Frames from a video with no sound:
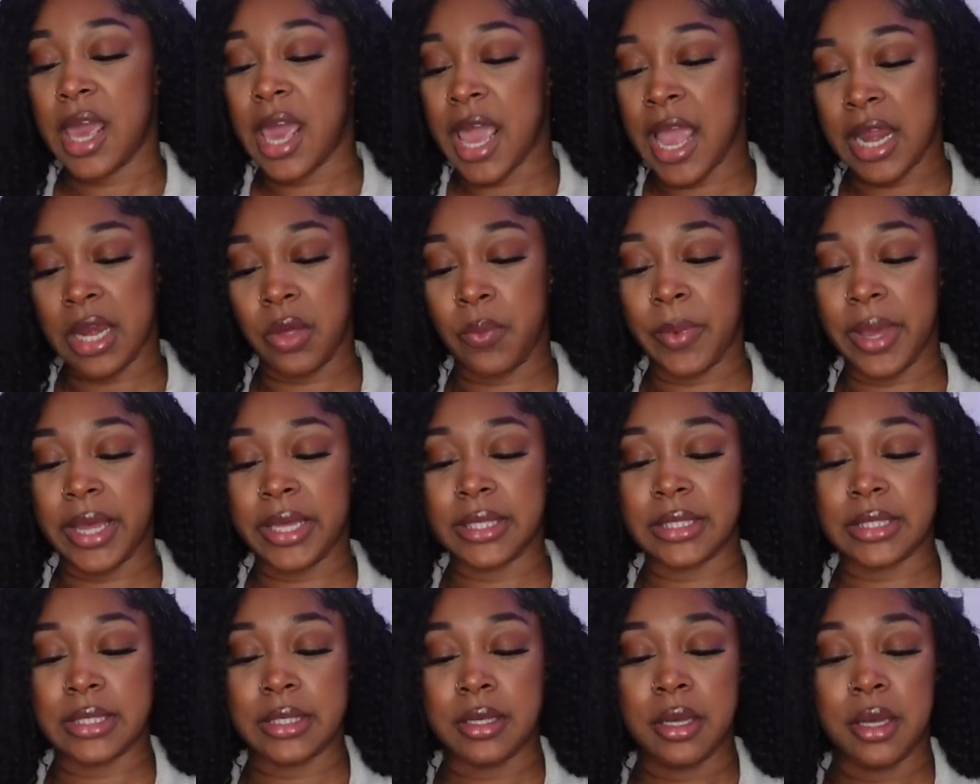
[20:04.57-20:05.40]

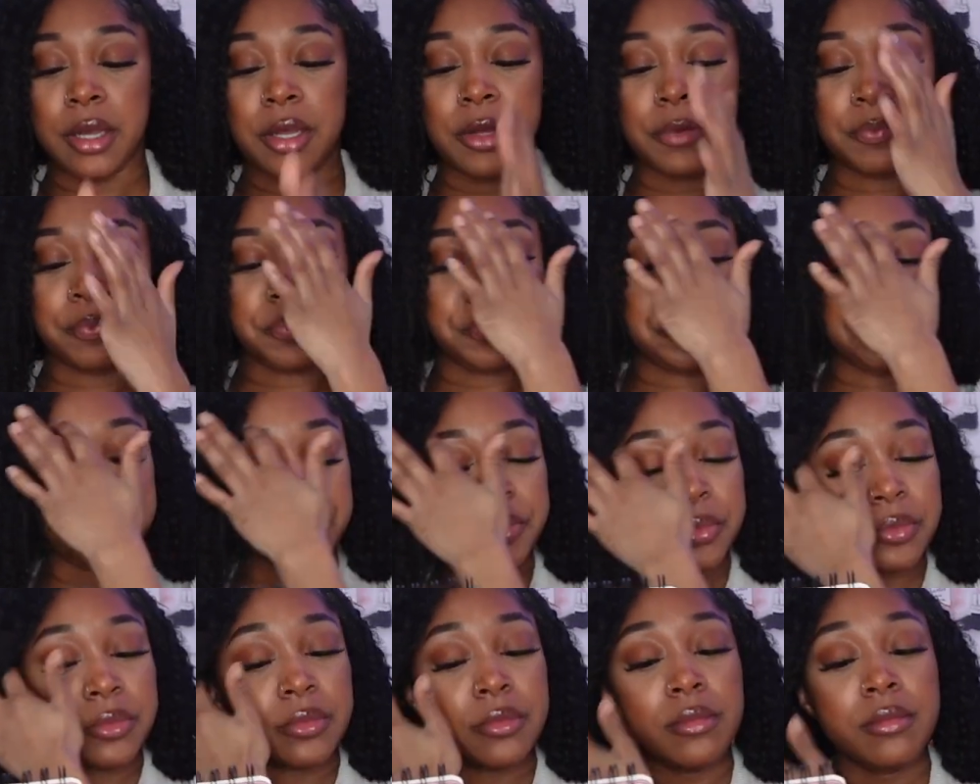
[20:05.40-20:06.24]
Anyways,
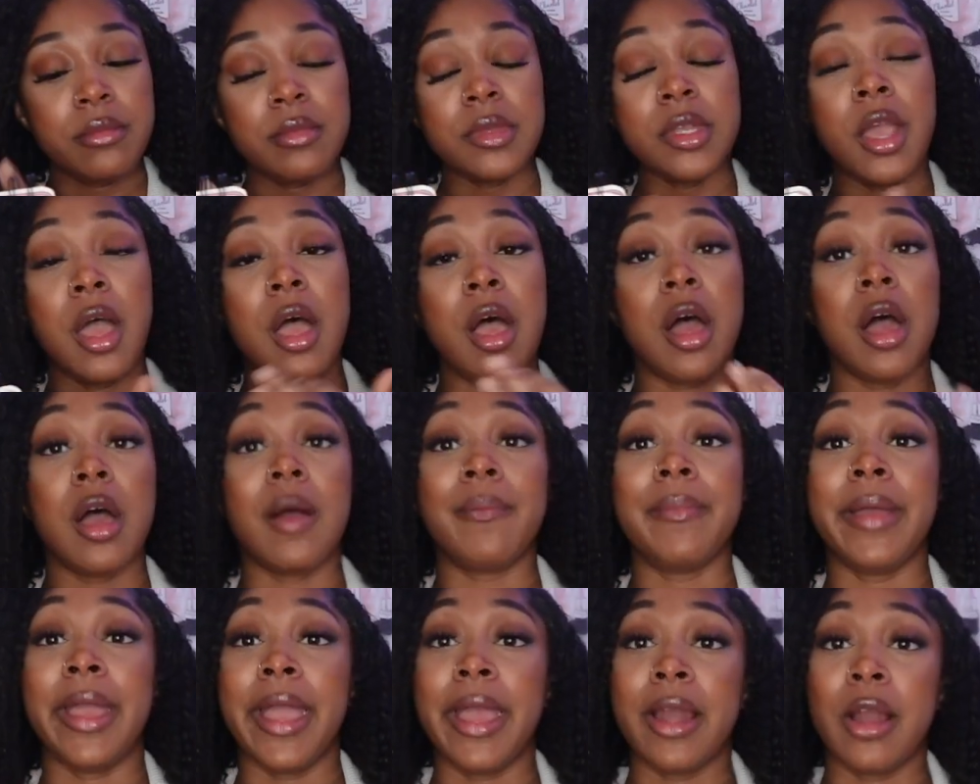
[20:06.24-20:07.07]

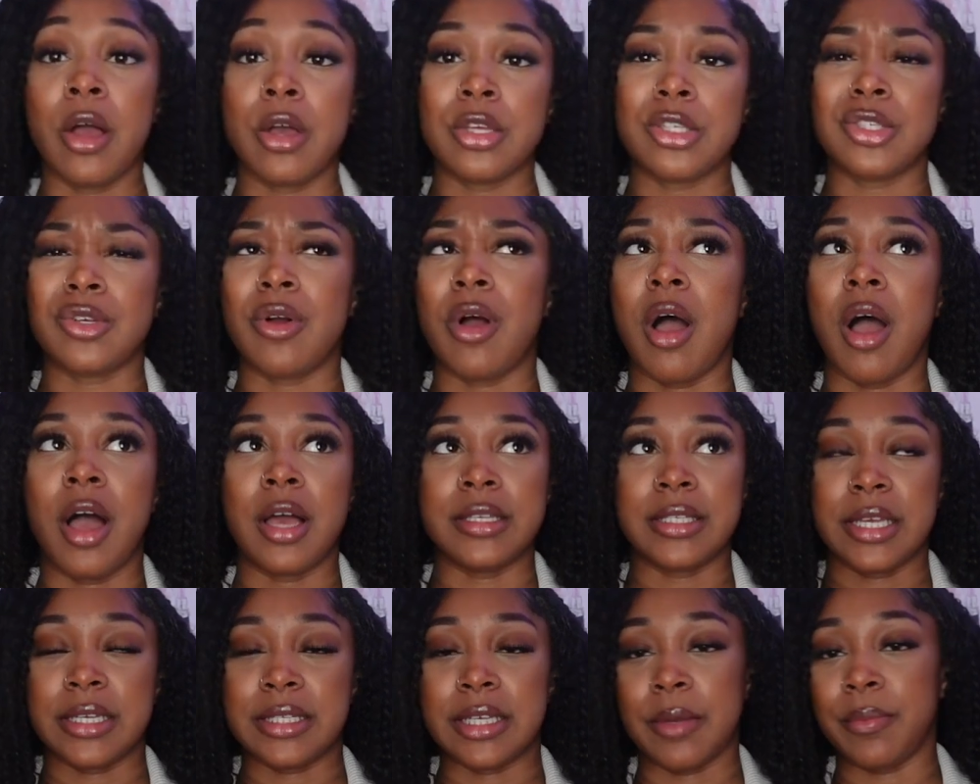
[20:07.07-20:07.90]
and also,
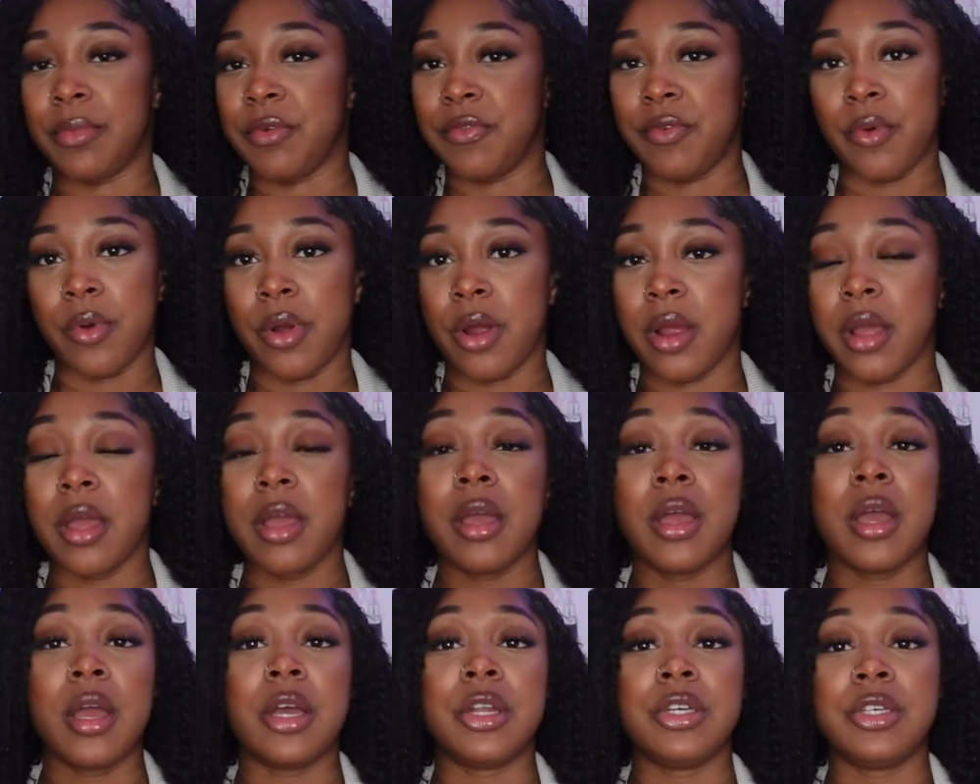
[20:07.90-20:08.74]
as I said before,
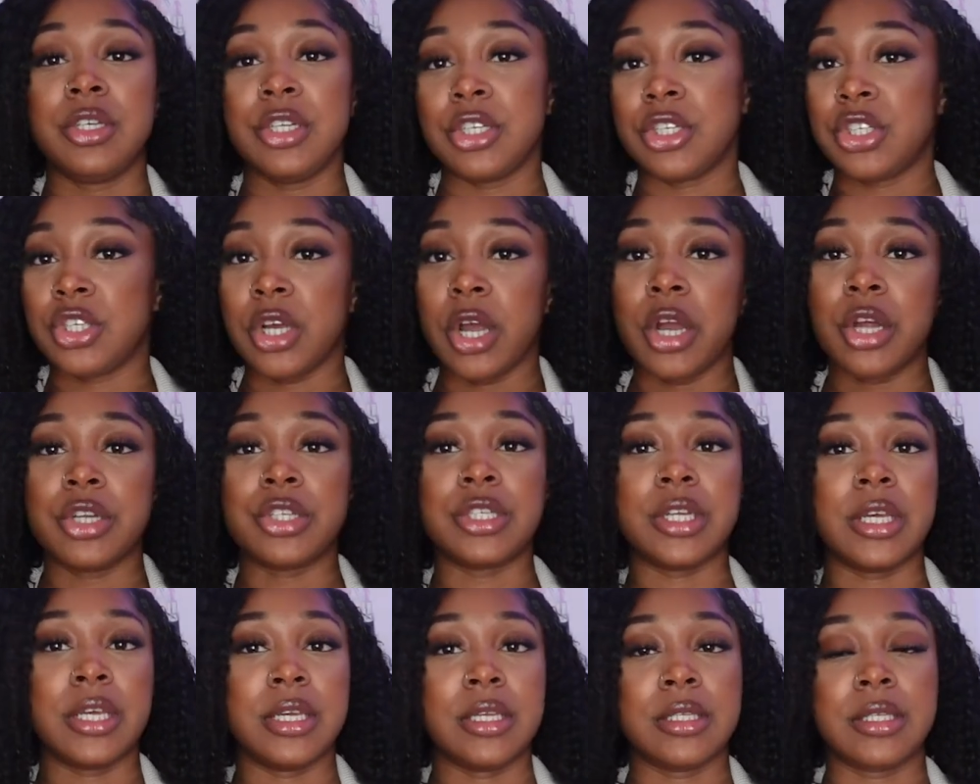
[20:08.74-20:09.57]

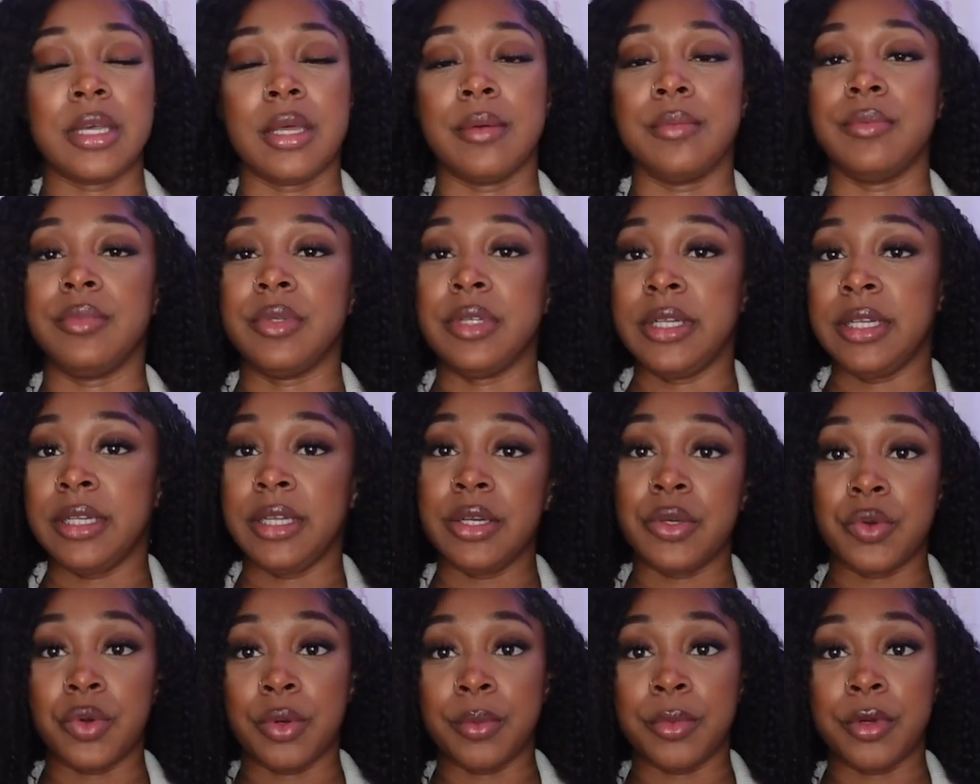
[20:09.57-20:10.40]
discharge is
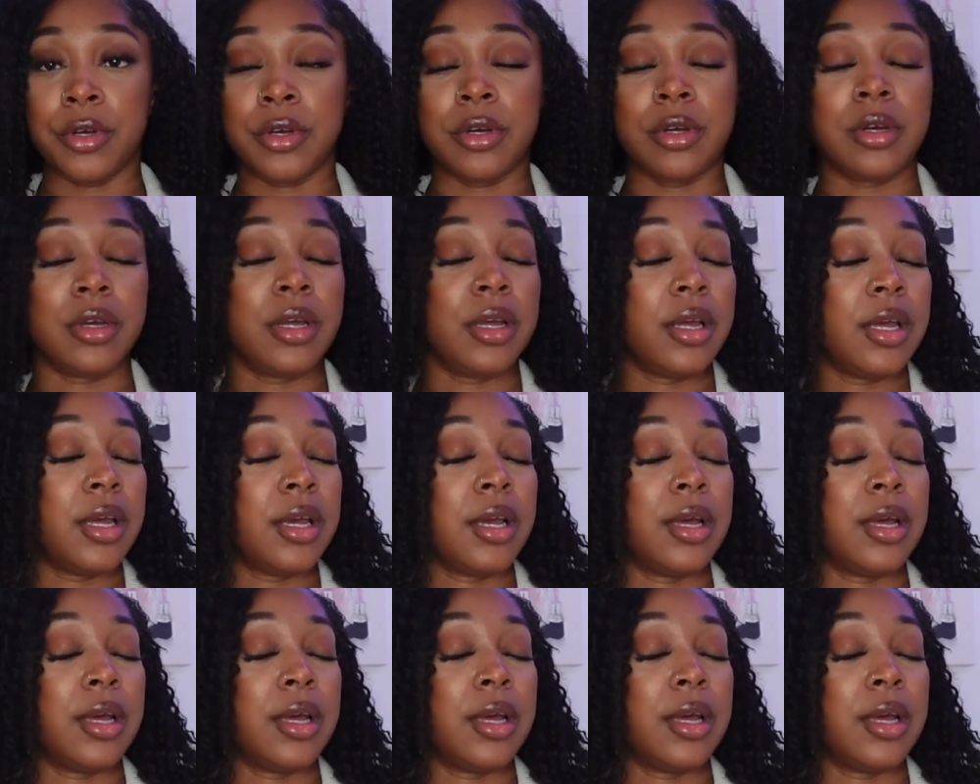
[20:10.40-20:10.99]
completely normal.